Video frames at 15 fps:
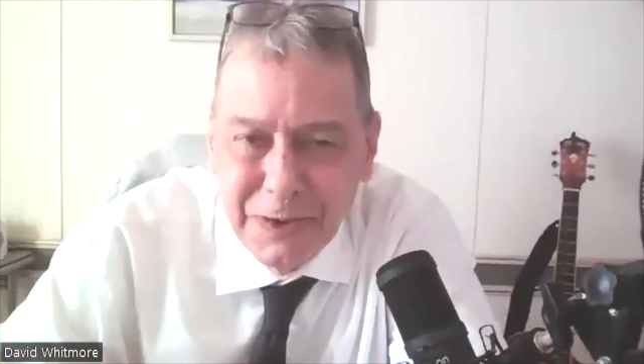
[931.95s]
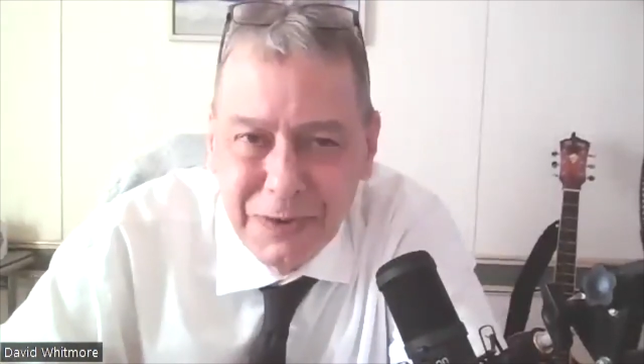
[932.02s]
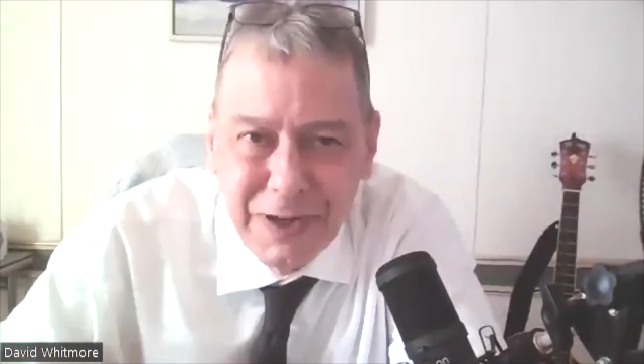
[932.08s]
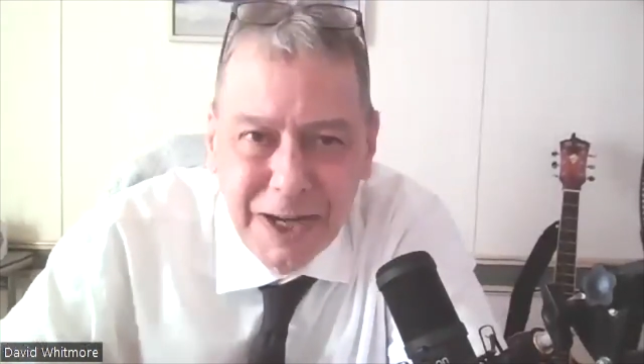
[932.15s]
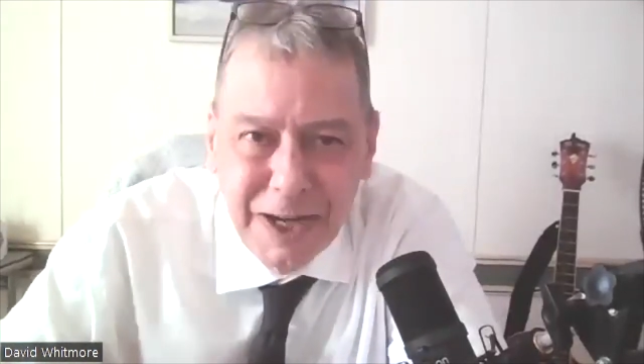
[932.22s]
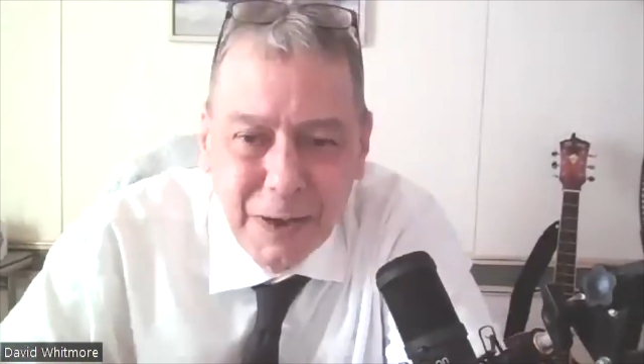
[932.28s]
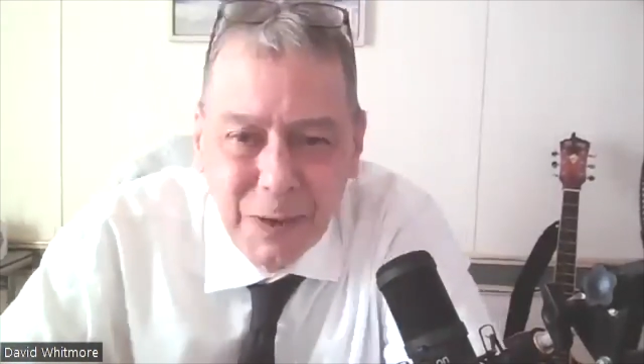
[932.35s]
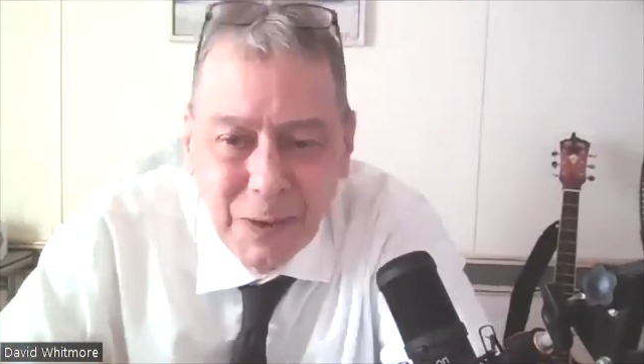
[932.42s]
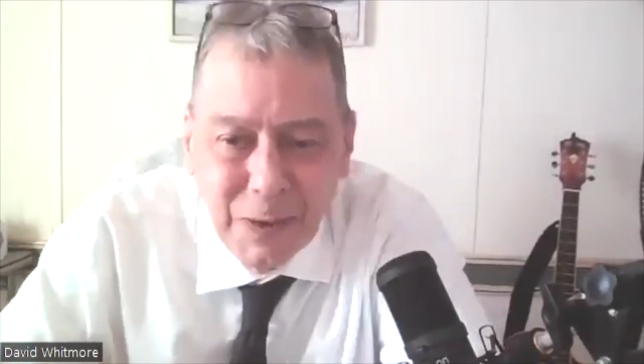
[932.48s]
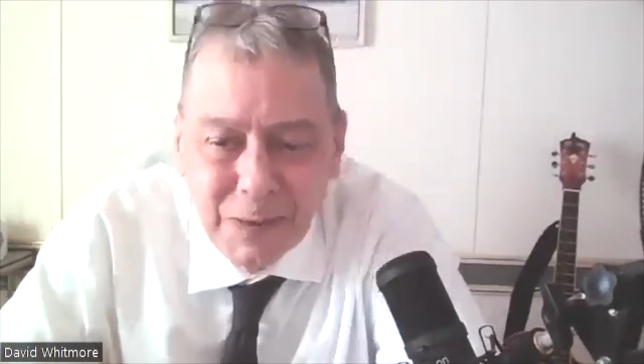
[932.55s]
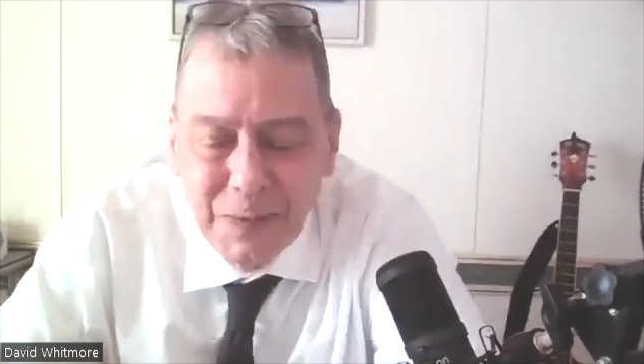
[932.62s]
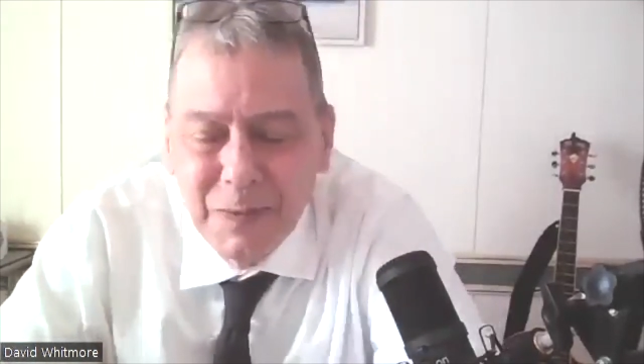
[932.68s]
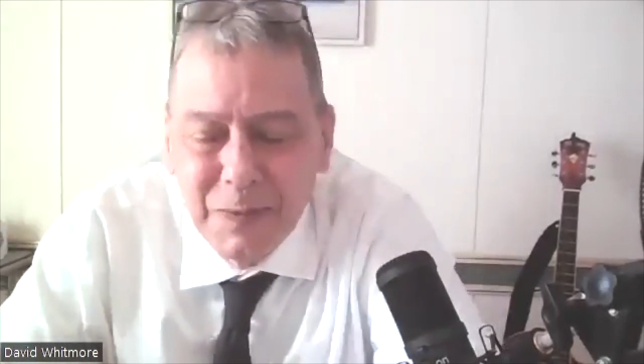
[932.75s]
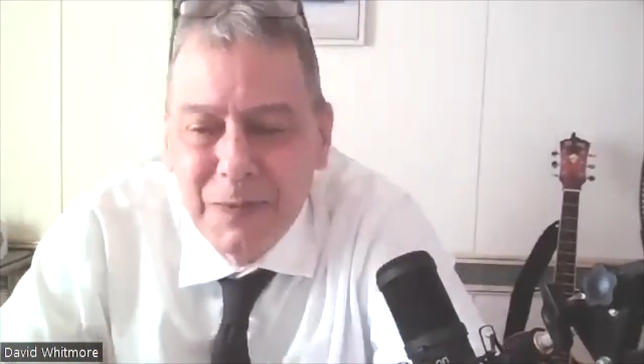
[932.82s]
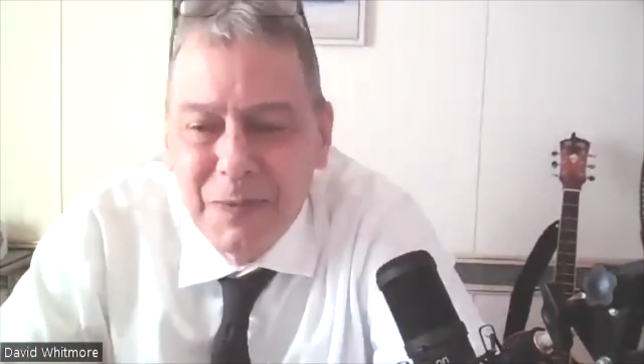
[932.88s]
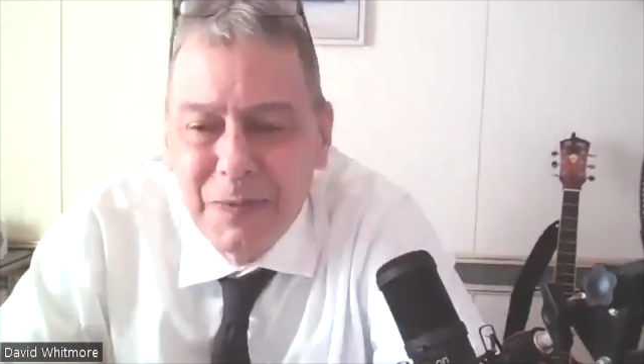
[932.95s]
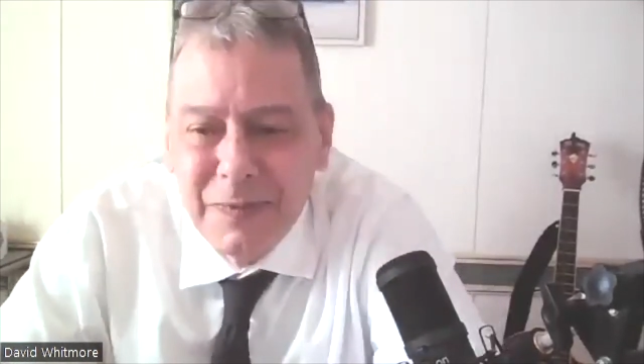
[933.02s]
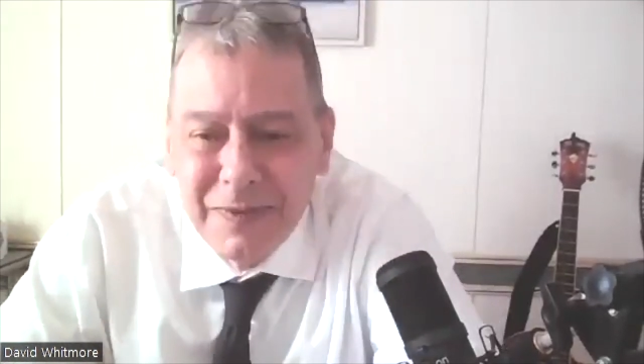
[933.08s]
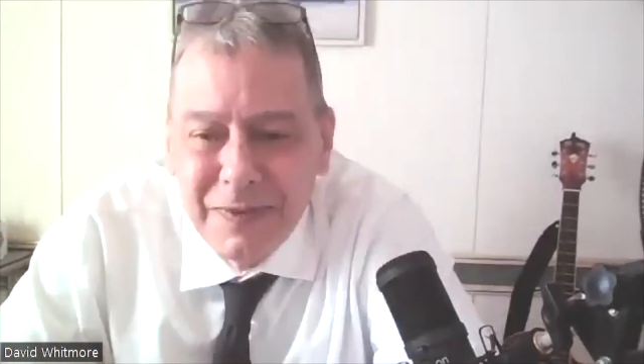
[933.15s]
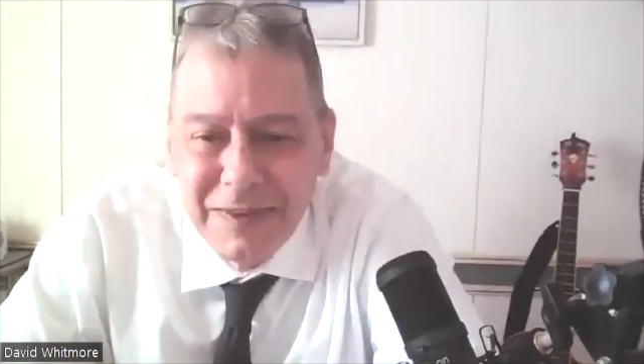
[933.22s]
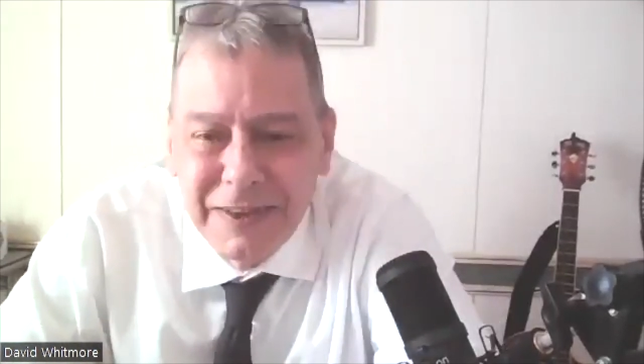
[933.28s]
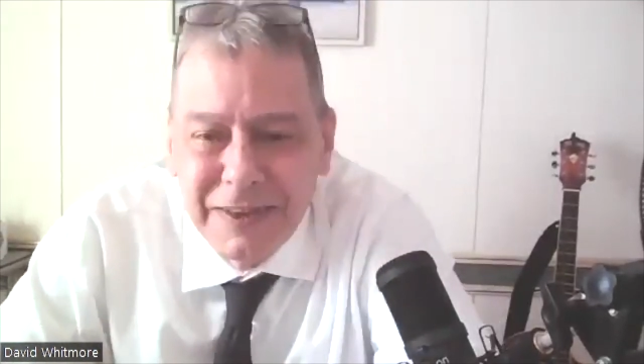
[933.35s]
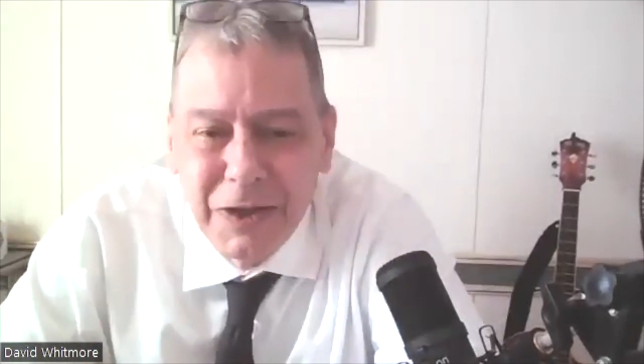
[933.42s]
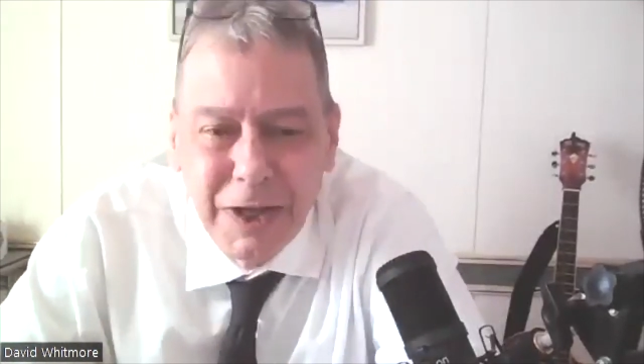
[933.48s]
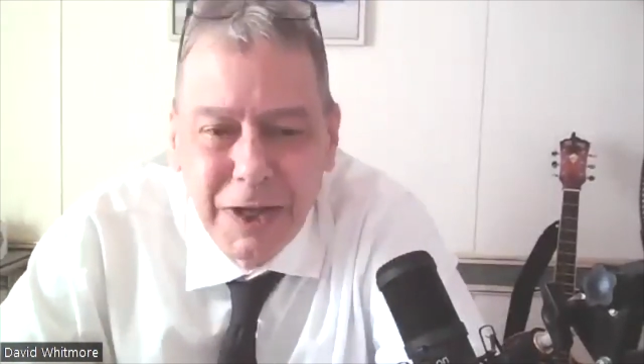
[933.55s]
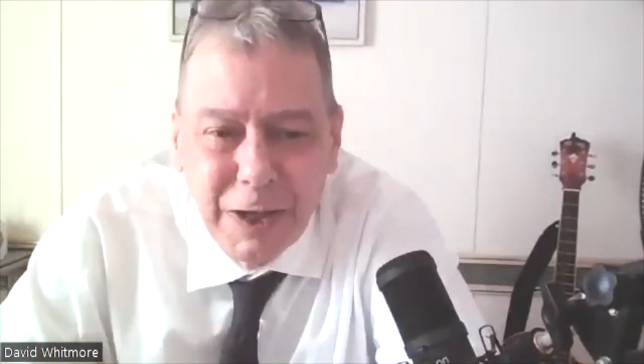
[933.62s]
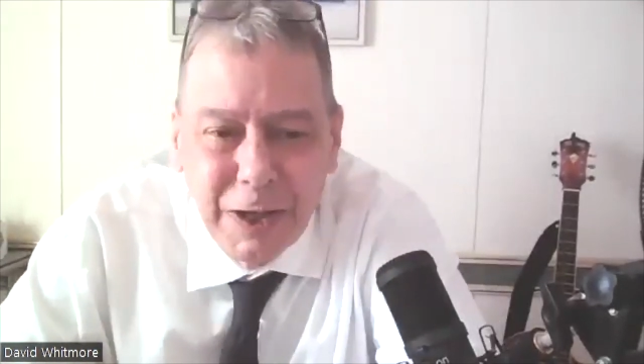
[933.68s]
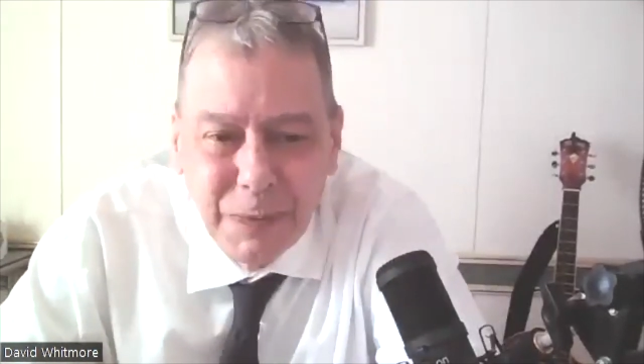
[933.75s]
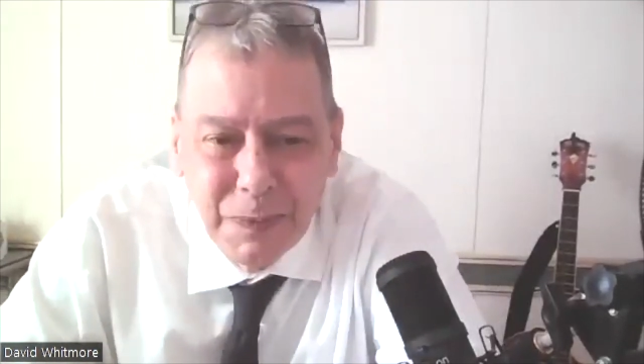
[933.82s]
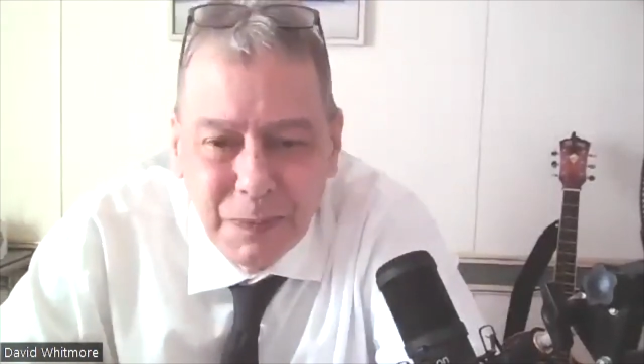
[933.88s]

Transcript: around. go ahead.